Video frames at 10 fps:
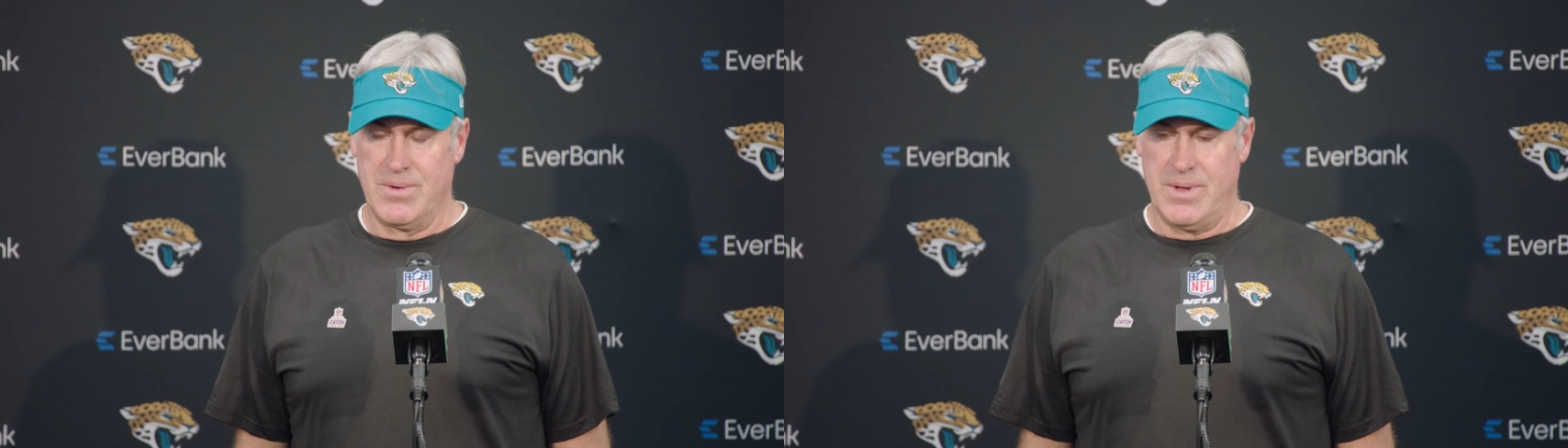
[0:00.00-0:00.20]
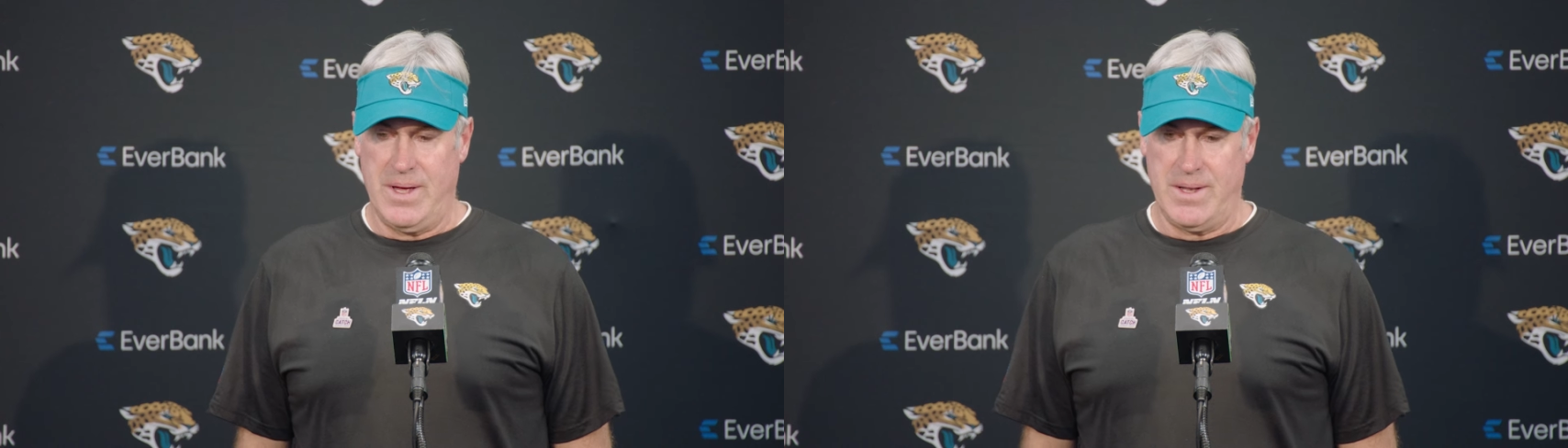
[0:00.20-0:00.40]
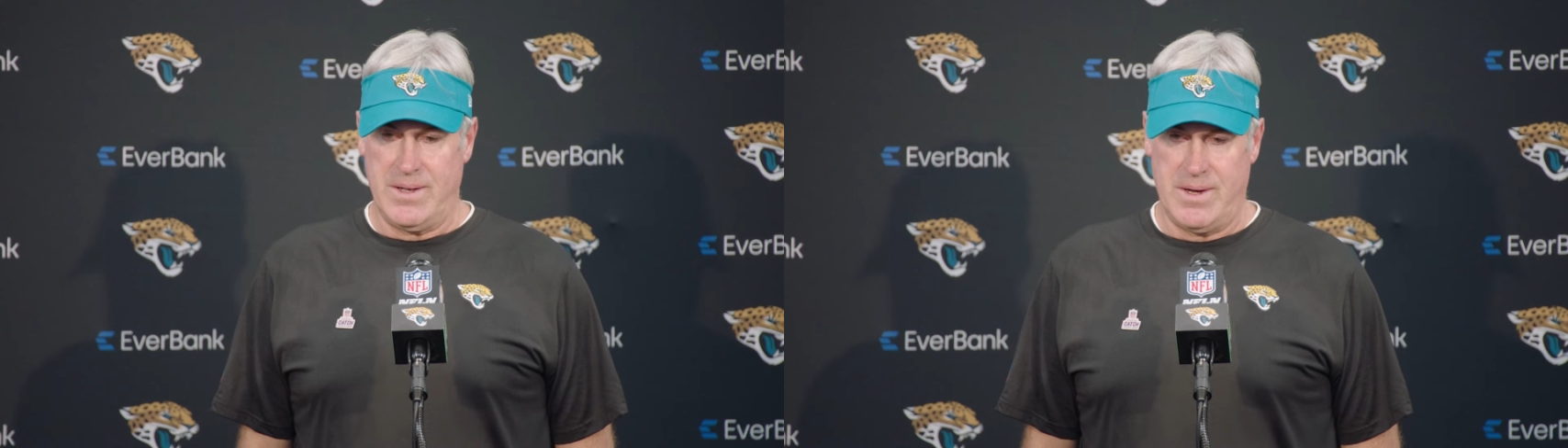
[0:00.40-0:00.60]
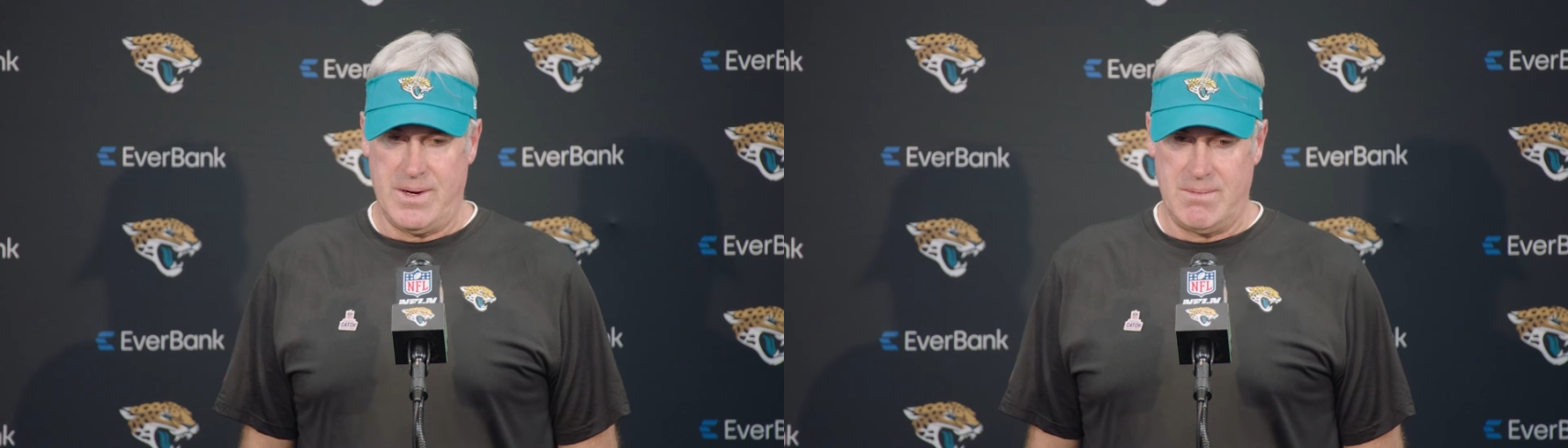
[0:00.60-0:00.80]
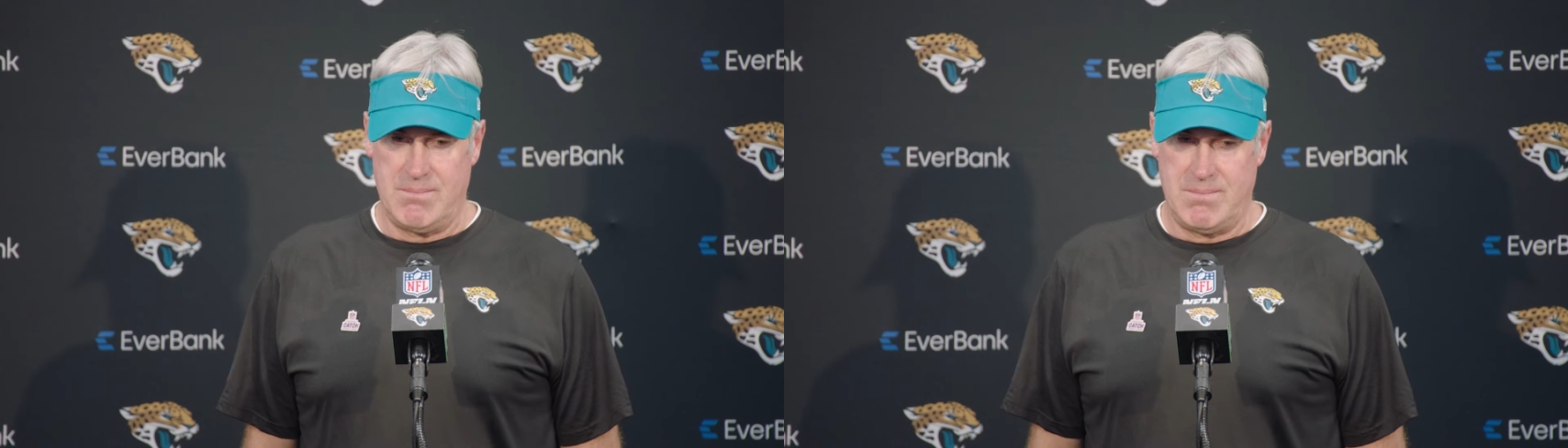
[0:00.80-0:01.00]
And
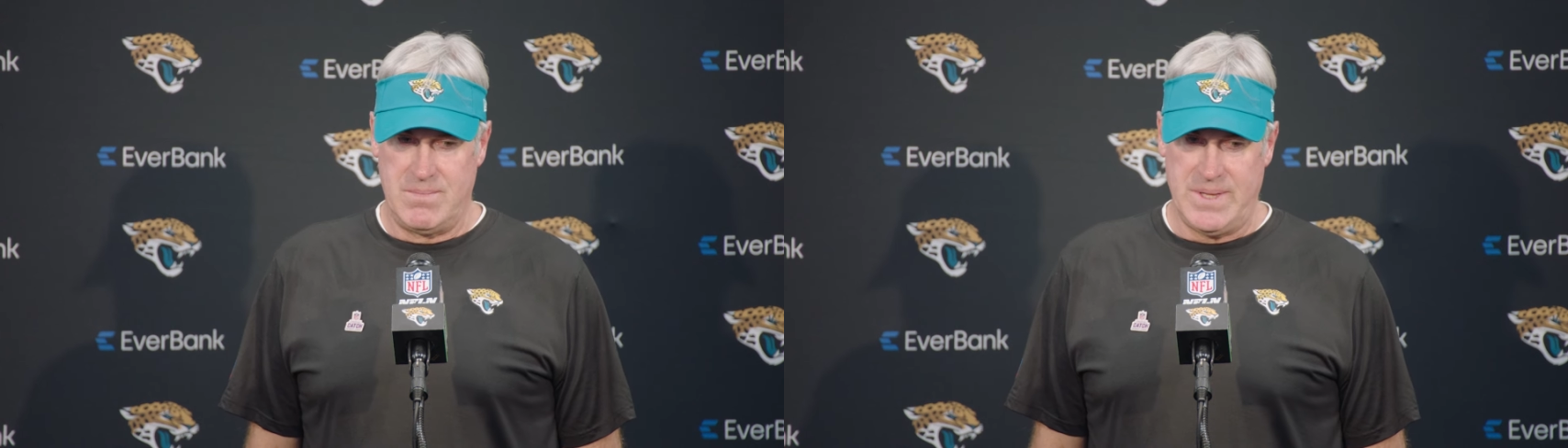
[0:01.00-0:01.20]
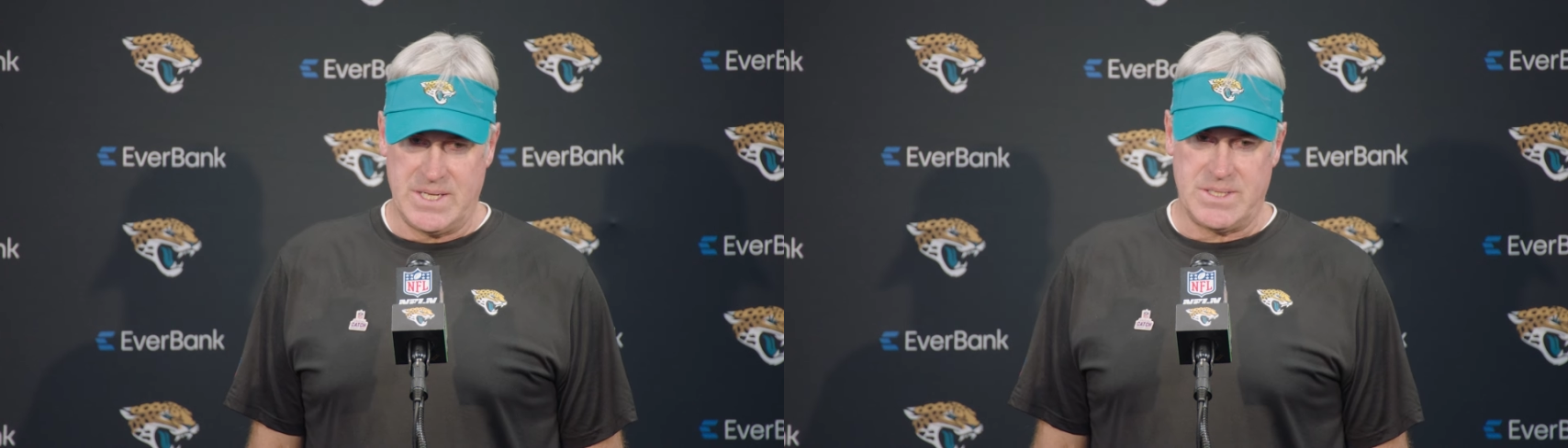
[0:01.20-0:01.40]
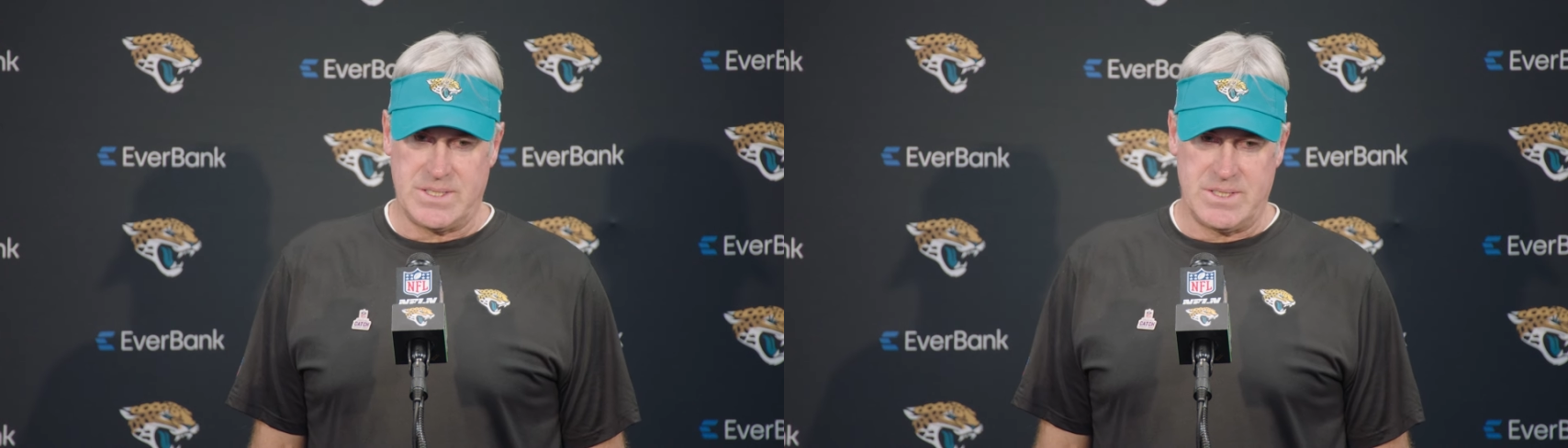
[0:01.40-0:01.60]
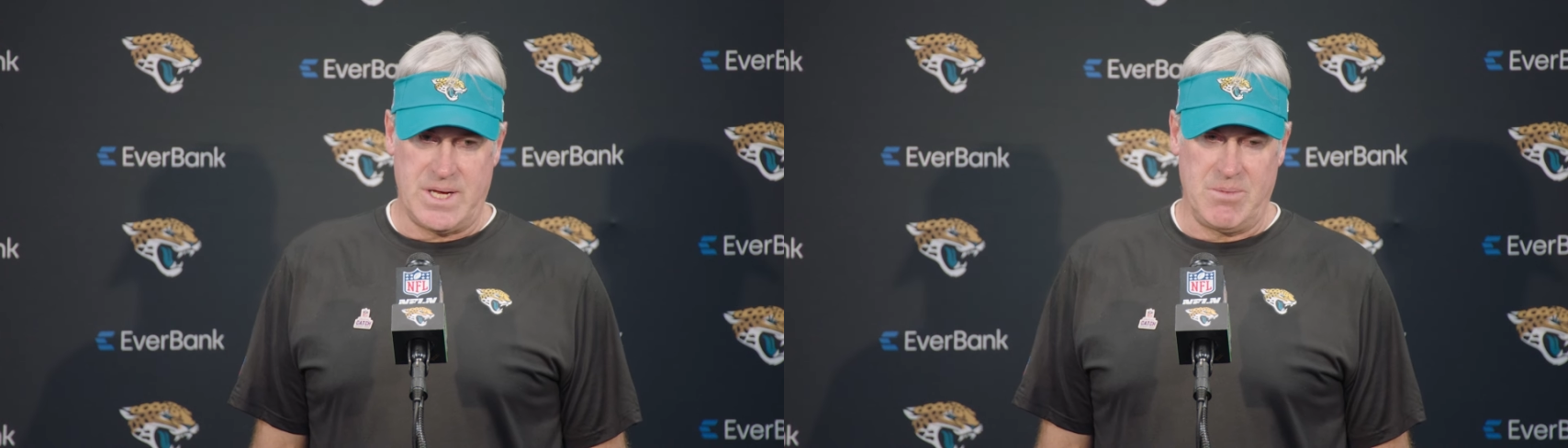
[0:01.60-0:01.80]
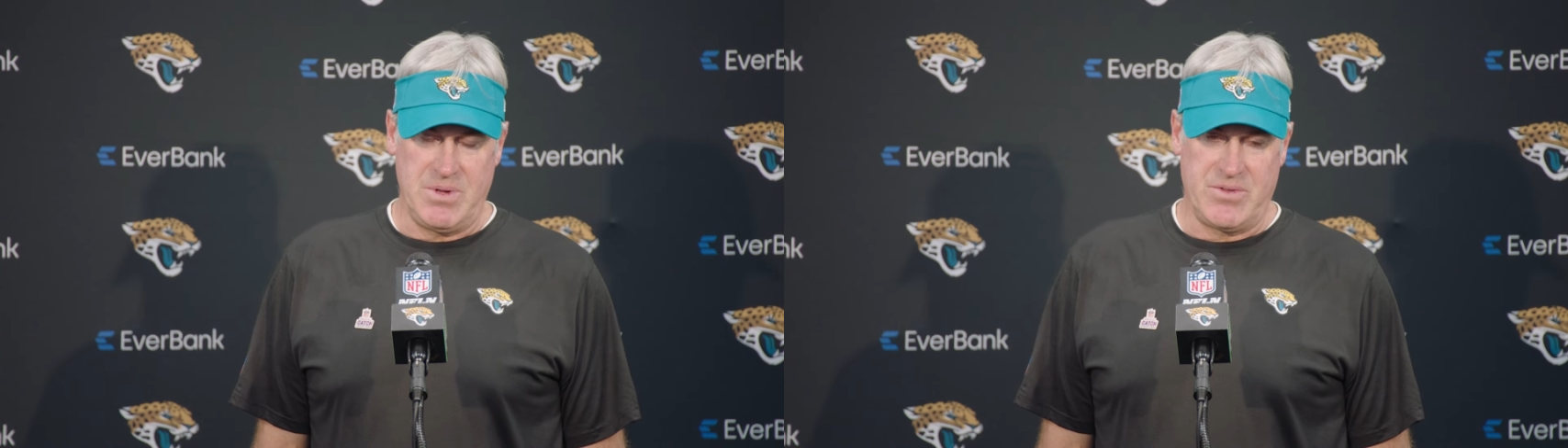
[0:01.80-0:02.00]
that'll be